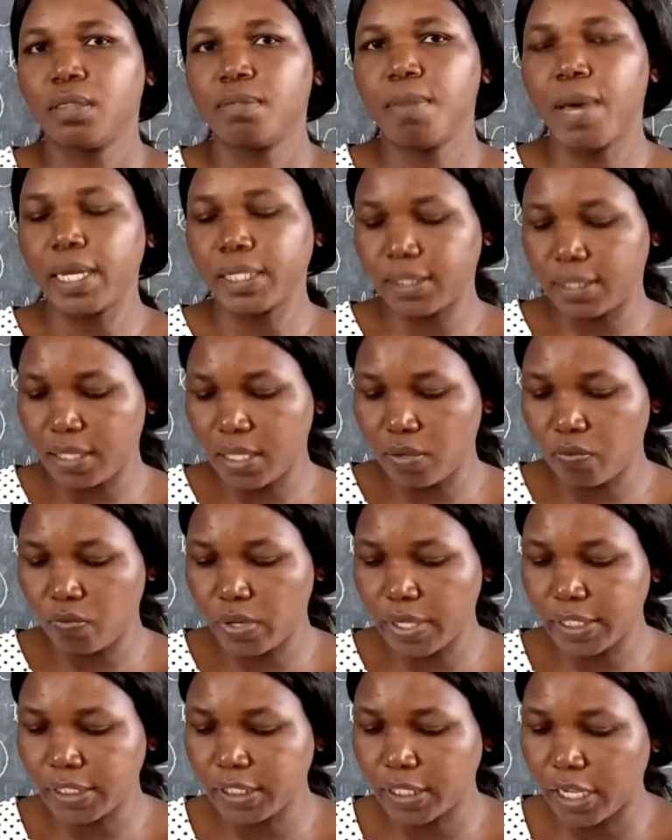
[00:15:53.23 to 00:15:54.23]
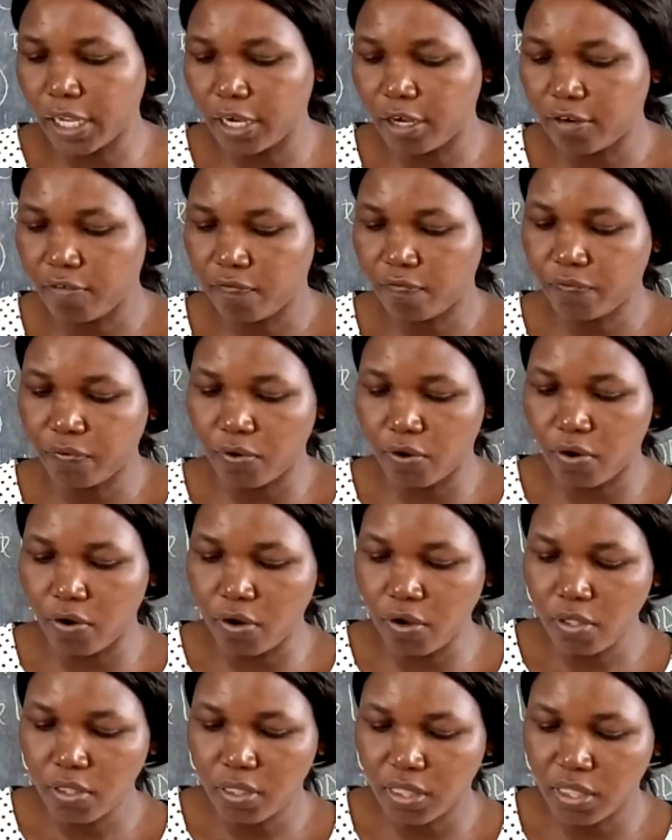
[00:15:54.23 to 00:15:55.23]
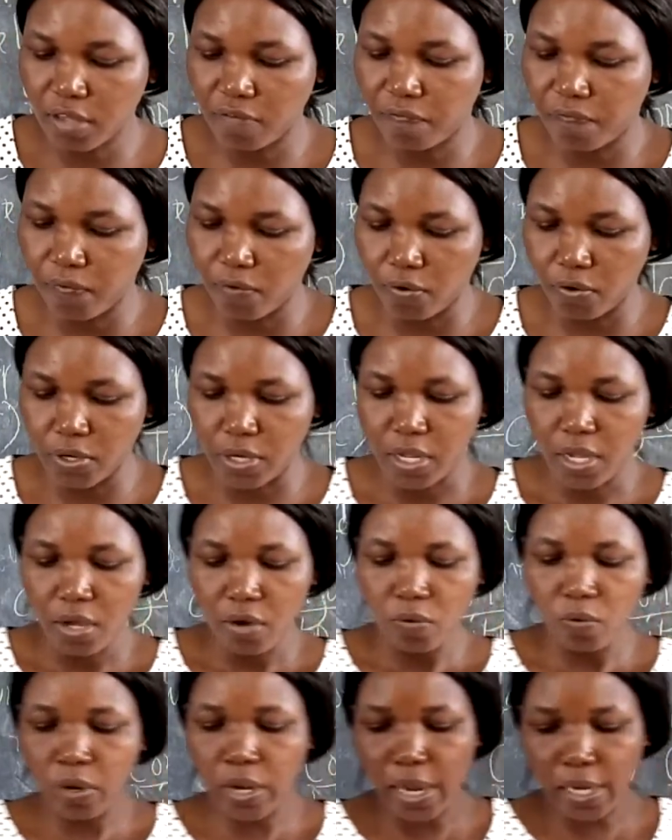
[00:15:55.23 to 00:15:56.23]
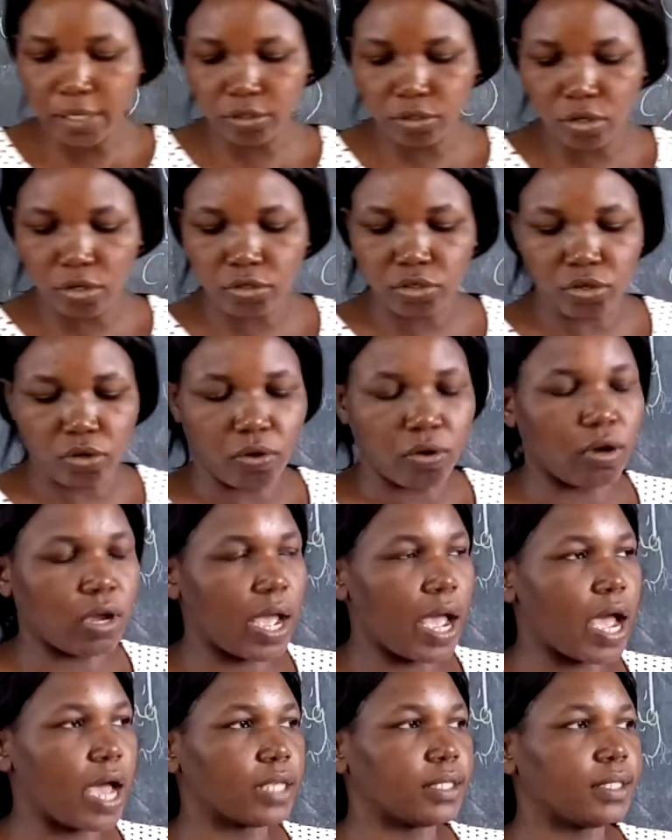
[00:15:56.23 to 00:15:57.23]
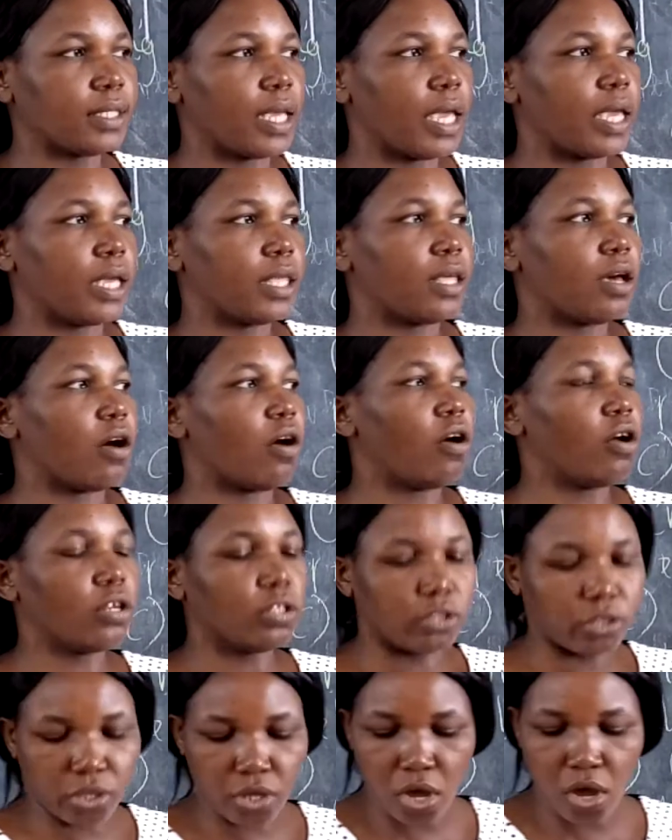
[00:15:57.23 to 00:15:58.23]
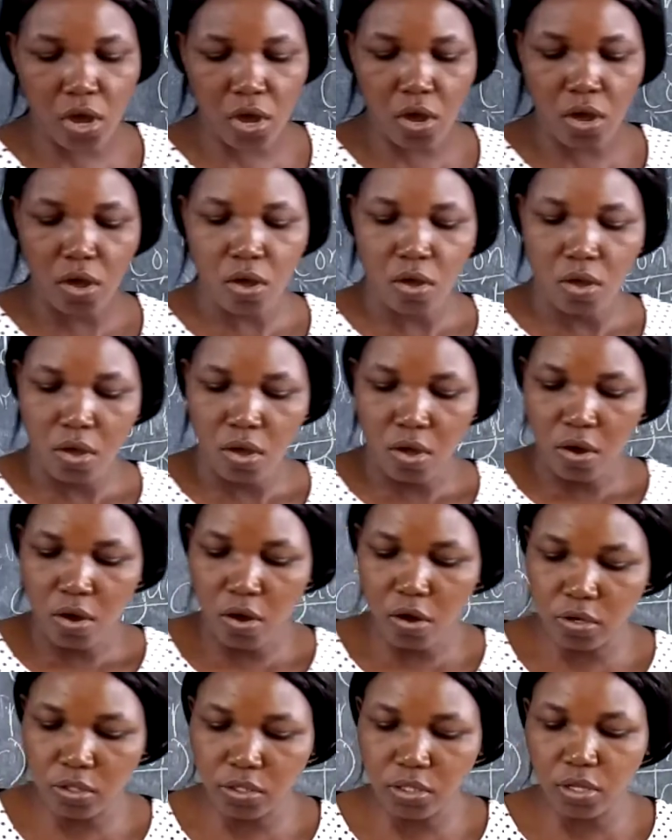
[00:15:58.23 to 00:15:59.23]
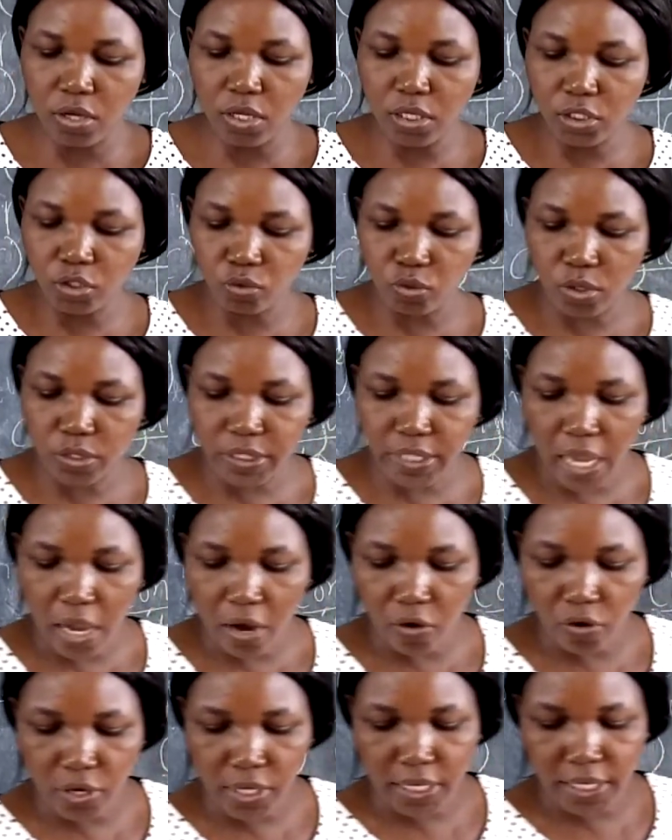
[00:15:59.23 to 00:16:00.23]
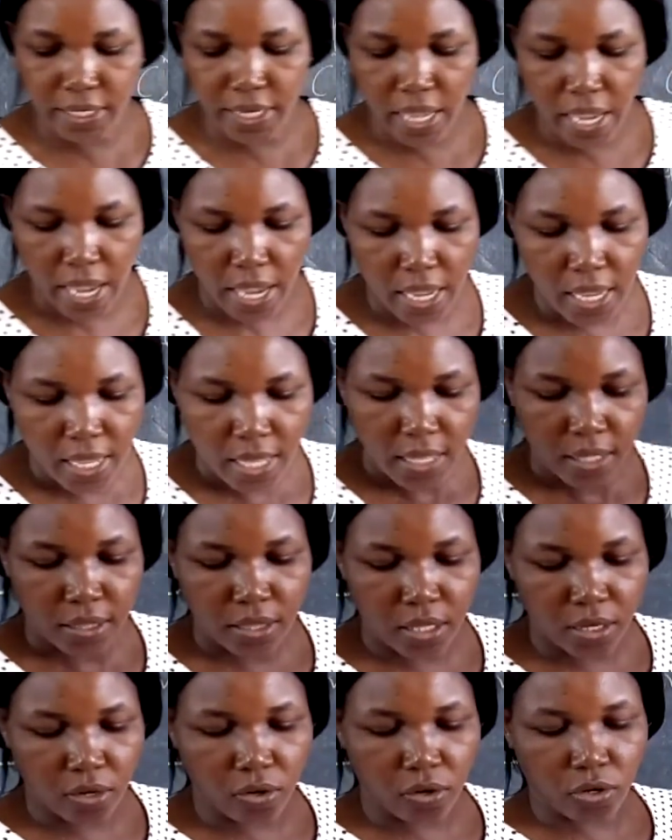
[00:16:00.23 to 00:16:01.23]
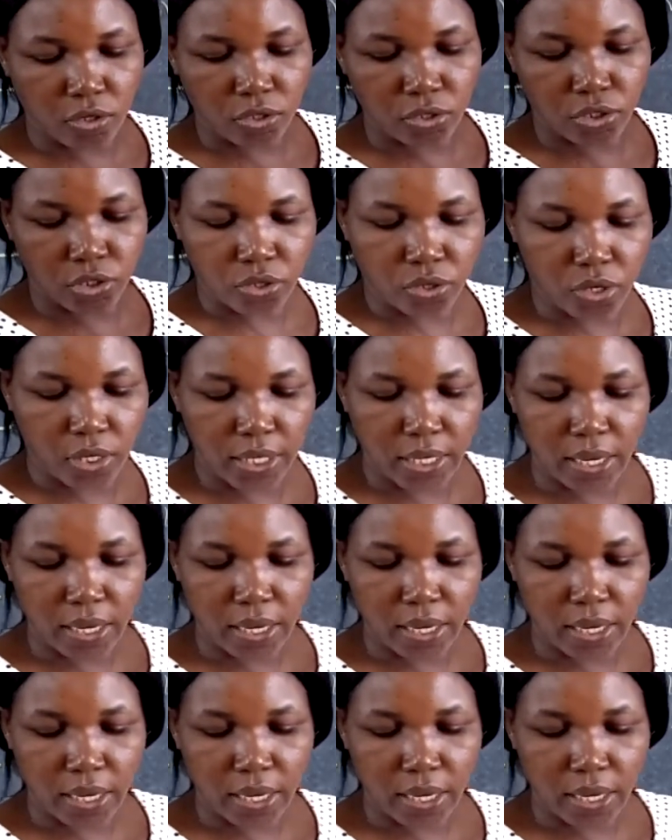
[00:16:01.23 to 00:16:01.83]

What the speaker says: But they waited for the food. You can also say, although it was a holiday, the coastal